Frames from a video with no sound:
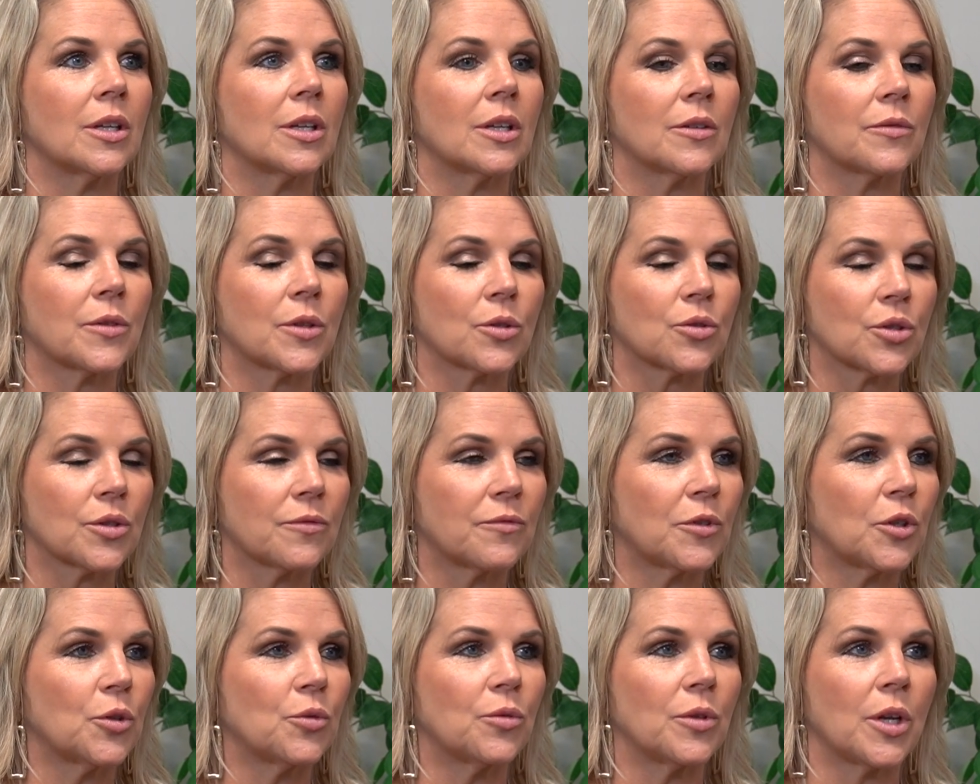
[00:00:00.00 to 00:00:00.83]
If there's a
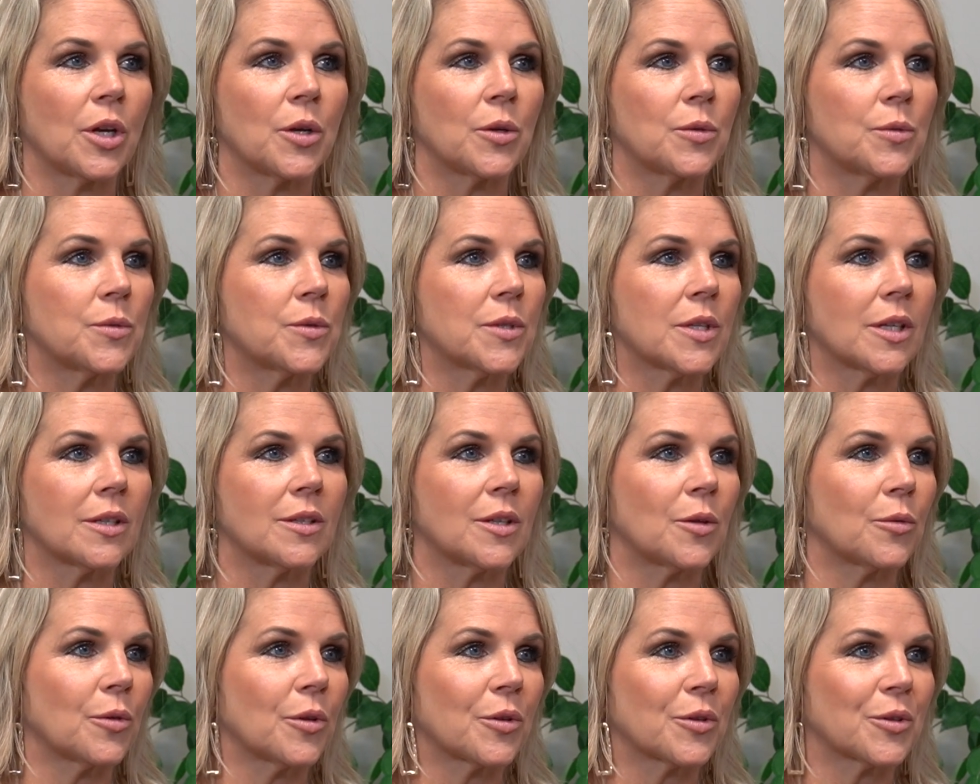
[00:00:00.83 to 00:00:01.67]
few no's, they
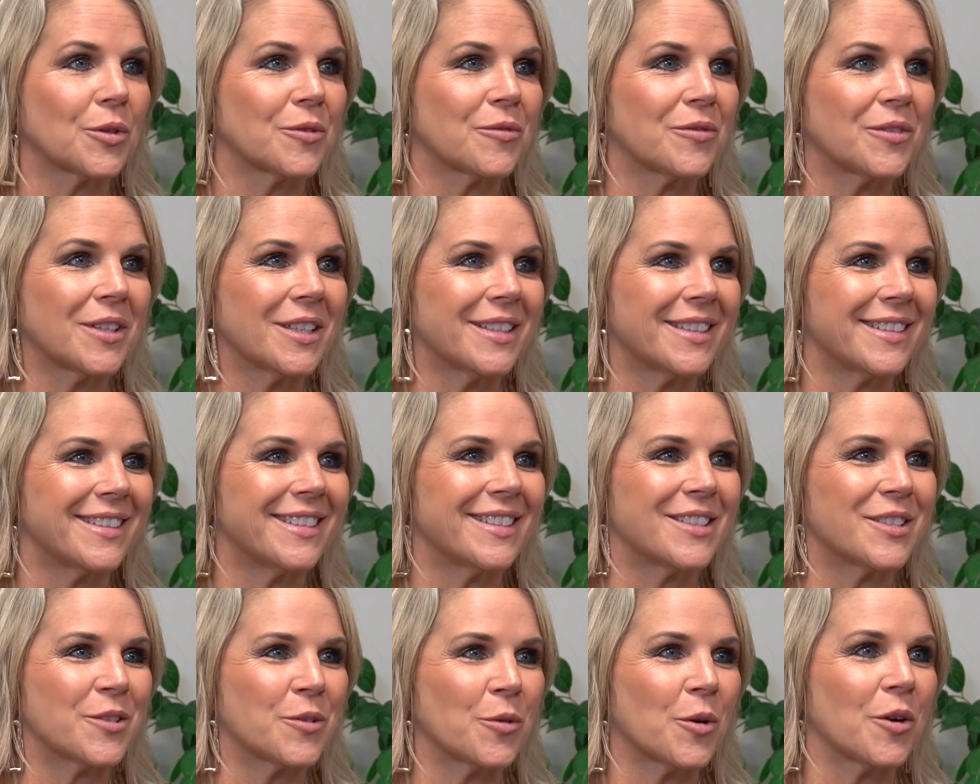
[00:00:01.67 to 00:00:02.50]
no longer fit
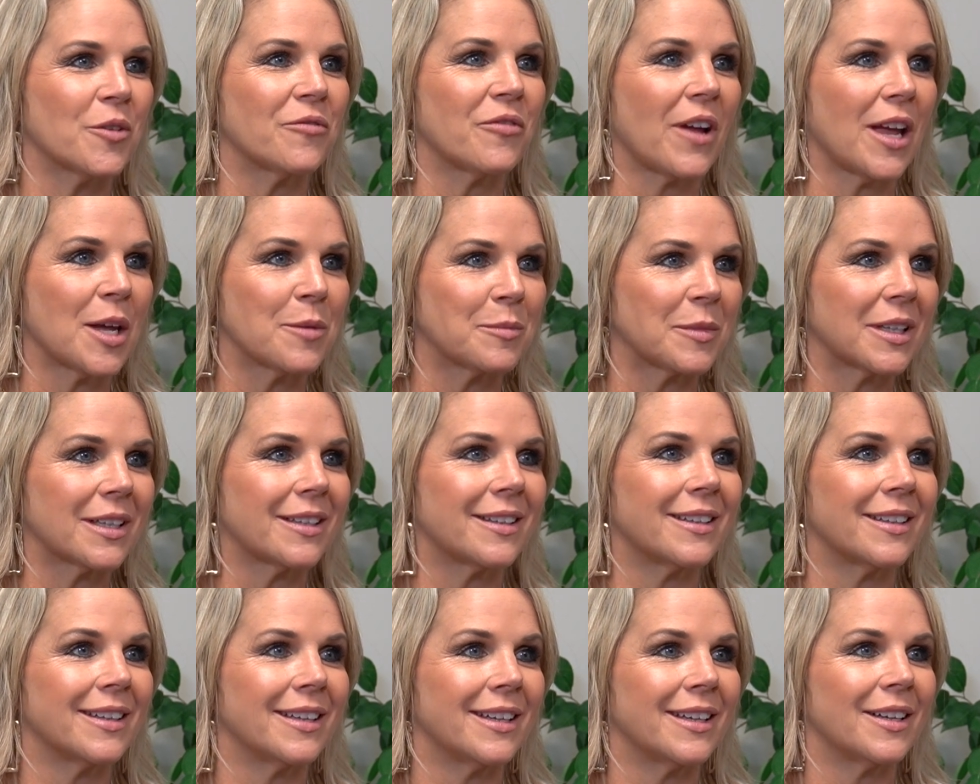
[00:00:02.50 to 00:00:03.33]
into our family,
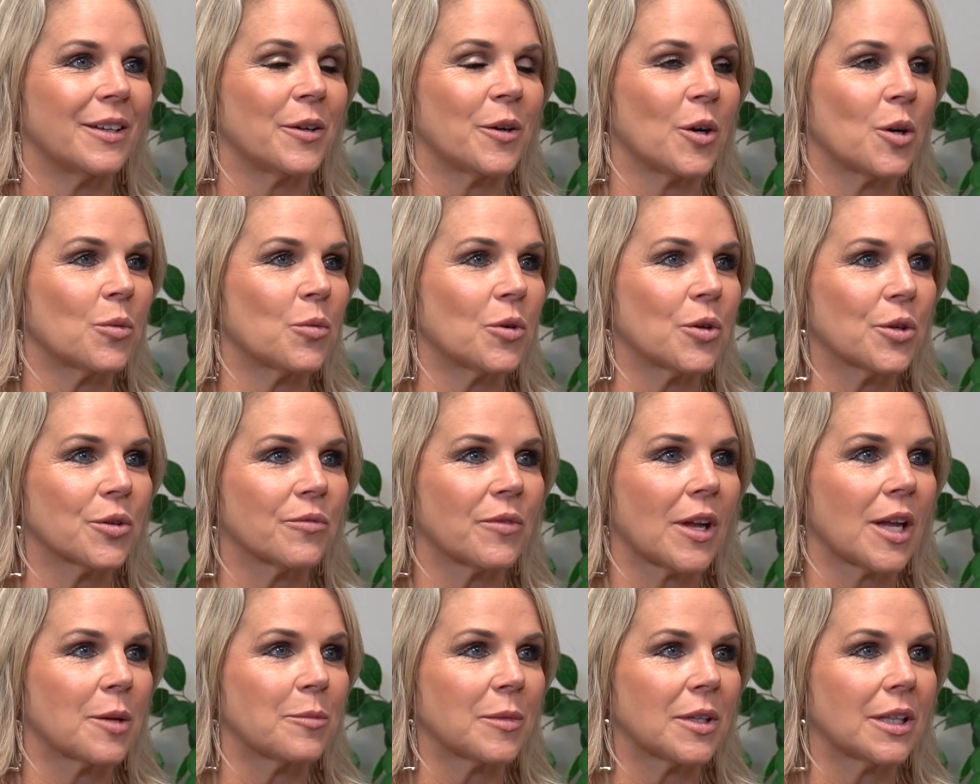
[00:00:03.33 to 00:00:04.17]
our work
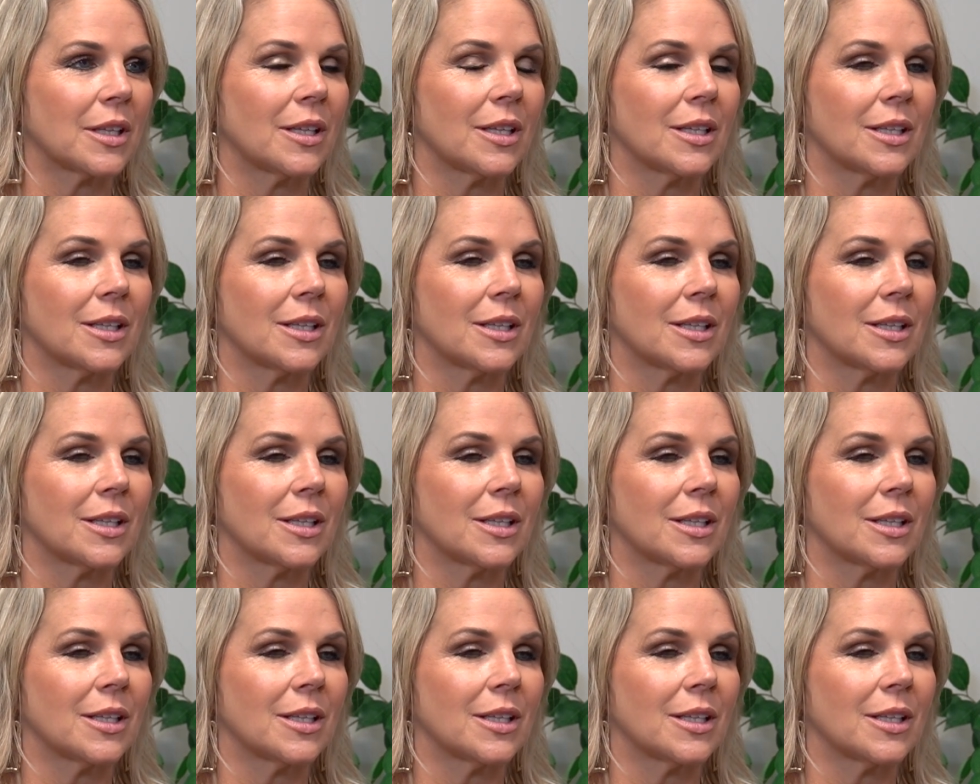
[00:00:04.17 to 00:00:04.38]
family.